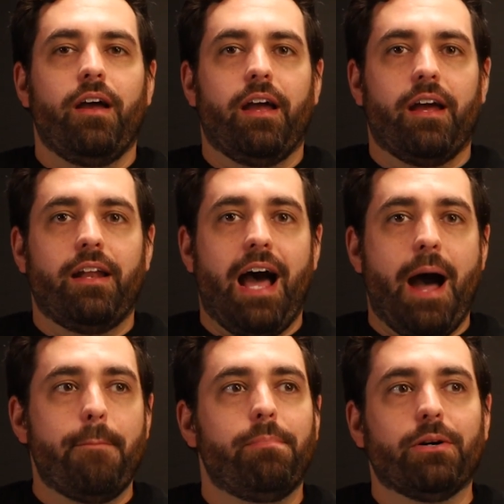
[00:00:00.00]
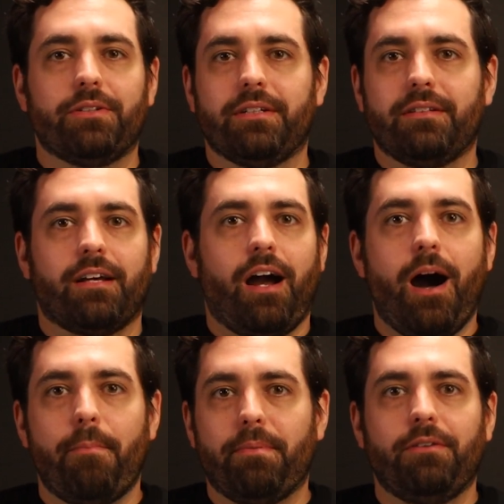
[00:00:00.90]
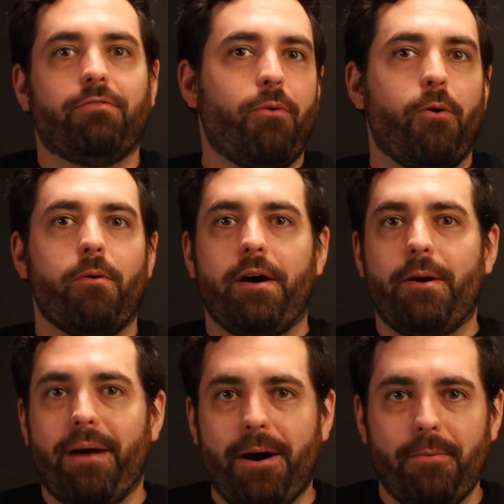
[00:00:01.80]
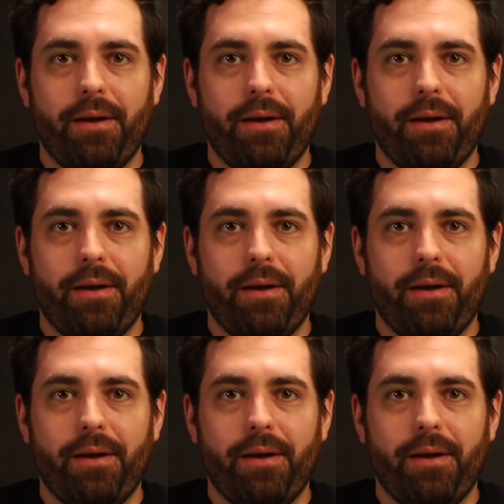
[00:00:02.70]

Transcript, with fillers: And I'm building the copy for my about